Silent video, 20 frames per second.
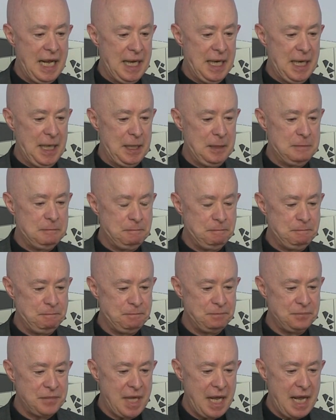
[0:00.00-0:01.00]

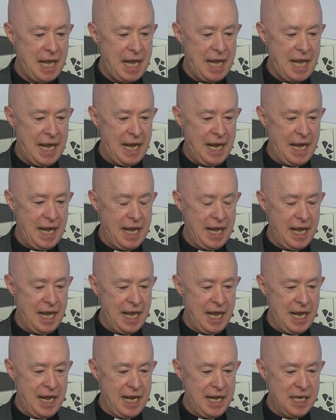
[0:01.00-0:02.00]

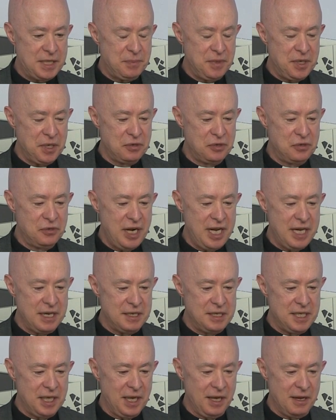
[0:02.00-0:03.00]
It's been a
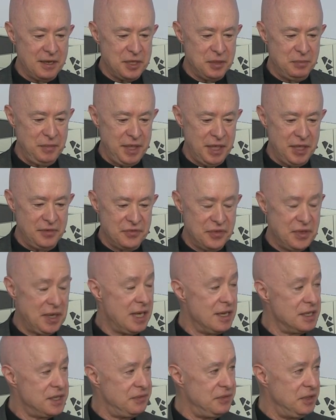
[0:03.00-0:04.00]
great delight to me over the
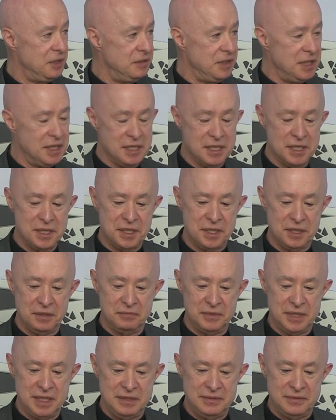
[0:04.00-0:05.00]
last few years
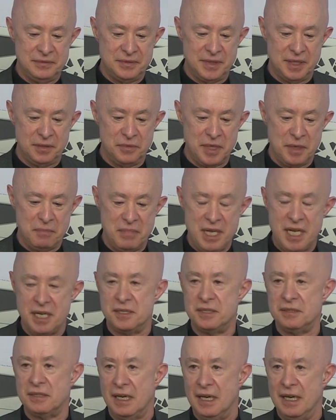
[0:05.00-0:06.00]
that we
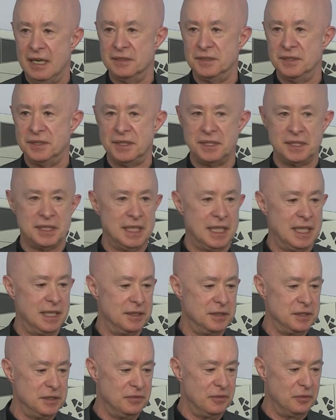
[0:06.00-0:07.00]
meet, as
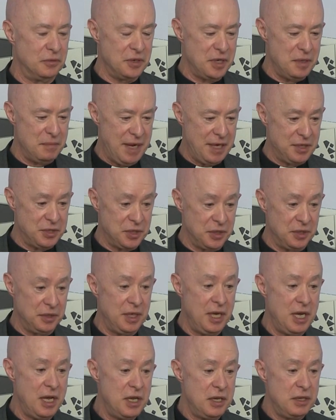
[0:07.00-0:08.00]
you've already
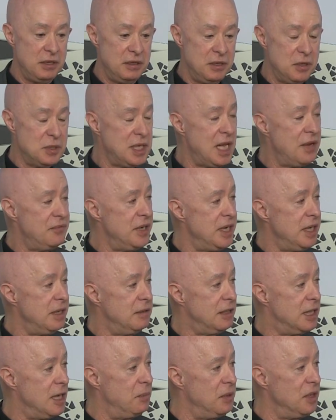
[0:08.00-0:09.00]
mentioned, usually every
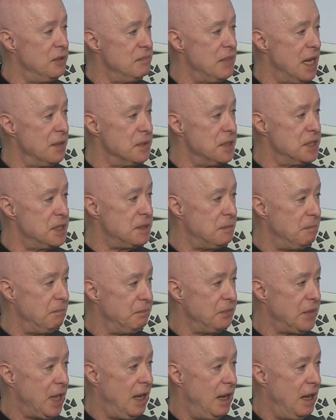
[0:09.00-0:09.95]
couple of months,